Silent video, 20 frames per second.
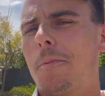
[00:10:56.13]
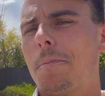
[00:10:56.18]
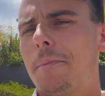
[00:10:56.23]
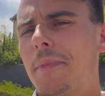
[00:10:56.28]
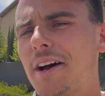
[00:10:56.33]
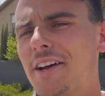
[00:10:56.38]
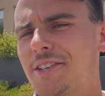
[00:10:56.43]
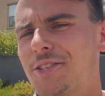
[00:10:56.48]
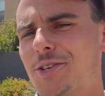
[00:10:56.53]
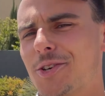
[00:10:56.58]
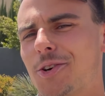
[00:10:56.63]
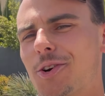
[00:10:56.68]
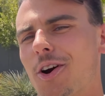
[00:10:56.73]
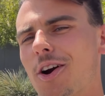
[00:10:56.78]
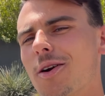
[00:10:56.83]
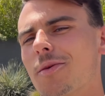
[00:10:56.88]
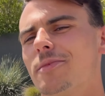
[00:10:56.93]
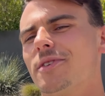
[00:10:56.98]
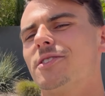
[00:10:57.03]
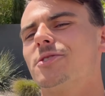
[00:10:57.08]
Much
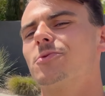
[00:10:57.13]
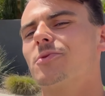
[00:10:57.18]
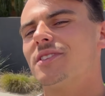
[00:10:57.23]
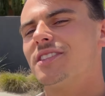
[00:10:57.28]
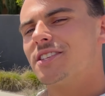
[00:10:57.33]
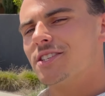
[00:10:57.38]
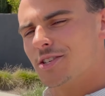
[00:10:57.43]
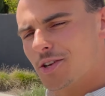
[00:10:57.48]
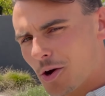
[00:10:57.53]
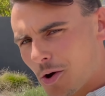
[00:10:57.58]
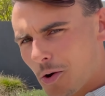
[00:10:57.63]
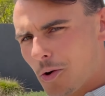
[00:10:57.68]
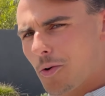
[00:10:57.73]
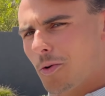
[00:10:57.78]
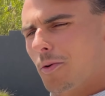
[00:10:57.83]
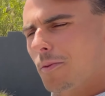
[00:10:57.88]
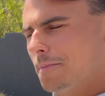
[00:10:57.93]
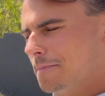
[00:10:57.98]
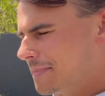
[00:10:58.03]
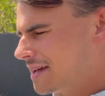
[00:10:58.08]
garbage with
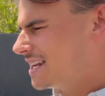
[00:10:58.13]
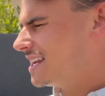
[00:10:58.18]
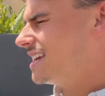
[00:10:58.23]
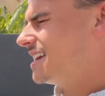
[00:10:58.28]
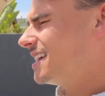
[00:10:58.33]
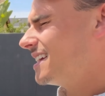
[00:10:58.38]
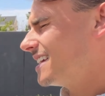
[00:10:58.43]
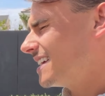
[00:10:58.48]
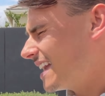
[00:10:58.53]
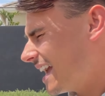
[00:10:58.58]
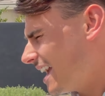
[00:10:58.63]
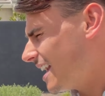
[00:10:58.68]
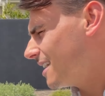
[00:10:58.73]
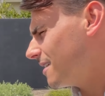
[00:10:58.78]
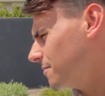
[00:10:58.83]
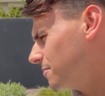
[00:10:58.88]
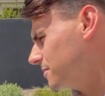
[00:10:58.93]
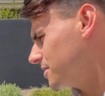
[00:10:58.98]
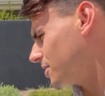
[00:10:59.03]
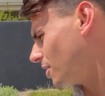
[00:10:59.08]
so many
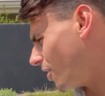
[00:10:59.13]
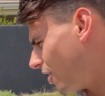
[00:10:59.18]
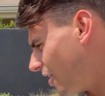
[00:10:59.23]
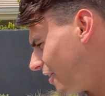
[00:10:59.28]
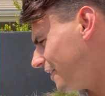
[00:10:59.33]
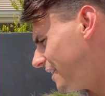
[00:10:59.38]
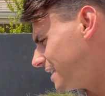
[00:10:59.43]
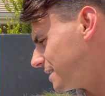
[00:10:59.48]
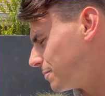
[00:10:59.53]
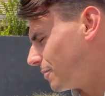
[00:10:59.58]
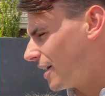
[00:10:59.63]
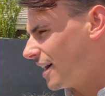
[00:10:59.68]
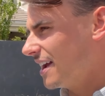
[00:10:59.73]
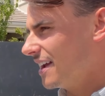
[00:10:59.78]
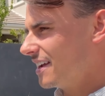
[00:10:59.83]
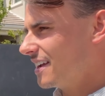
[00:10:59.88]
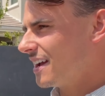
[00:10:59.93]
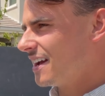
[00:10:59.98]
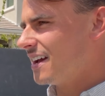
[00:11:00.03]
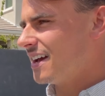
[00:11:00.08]
games on this
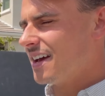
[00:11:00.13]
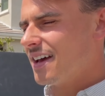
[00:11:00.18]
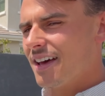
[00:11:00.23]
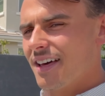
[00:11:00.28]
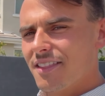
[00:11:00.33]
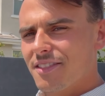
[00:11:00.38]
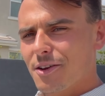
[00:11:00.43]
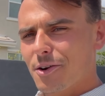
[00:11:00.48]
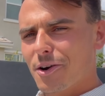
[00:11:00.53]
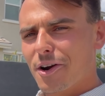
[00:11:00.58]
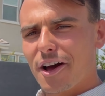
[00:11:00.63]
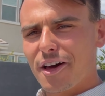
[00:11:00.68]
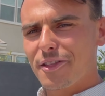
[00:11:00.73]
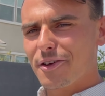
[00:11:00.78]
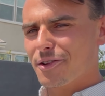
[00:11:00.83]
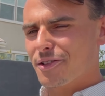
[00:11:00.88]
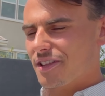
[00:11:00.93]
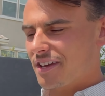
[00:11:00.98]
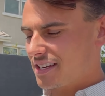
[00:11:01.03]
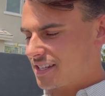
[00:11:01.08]
bike. There are
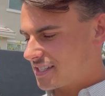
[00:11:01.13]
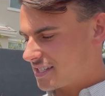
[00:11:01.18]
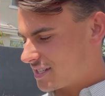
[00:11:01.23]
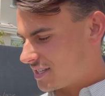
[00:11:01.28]
other things